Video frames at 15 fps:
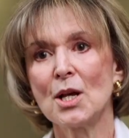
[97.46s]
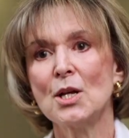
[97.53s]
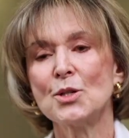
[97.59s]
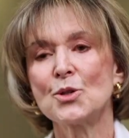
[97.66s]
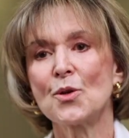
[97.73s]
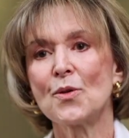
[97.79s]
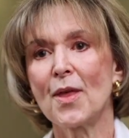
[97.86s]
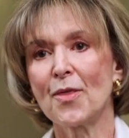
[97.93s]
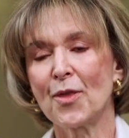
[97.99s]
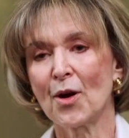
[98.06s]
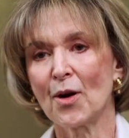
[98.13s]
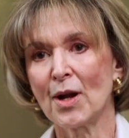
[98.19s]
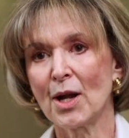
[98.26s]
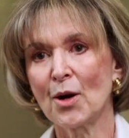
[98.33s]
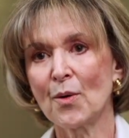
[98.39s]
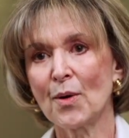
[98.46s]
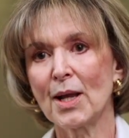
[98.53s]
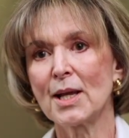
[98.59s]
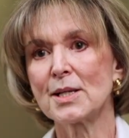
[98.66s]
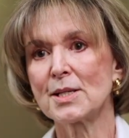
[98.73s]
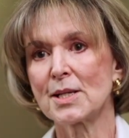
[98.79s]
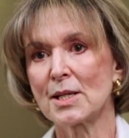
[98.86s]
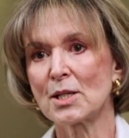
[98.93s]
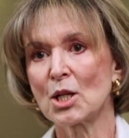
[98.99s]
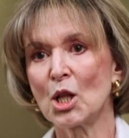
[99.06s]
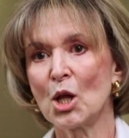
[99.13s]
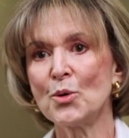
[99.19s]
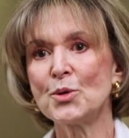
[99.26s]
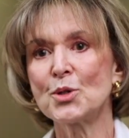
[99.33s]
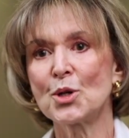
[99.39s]
so that their hearing is as
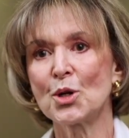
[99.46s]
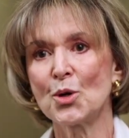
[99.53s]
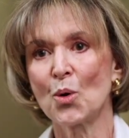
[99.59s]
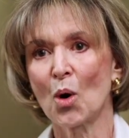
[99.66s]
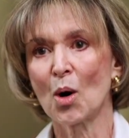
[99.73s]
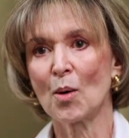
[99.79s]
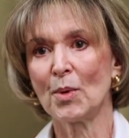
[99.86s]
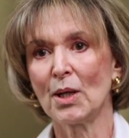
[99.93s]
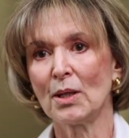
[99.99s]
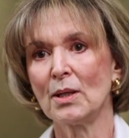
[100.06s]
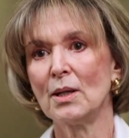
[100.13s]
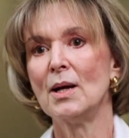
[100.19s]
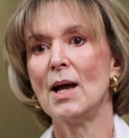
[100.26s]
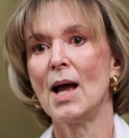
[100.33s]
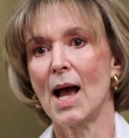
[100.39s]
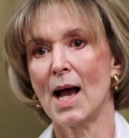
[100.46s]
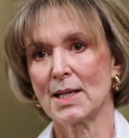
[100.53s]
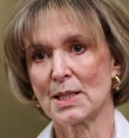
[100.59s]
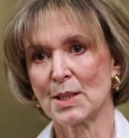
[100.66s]
close to normal as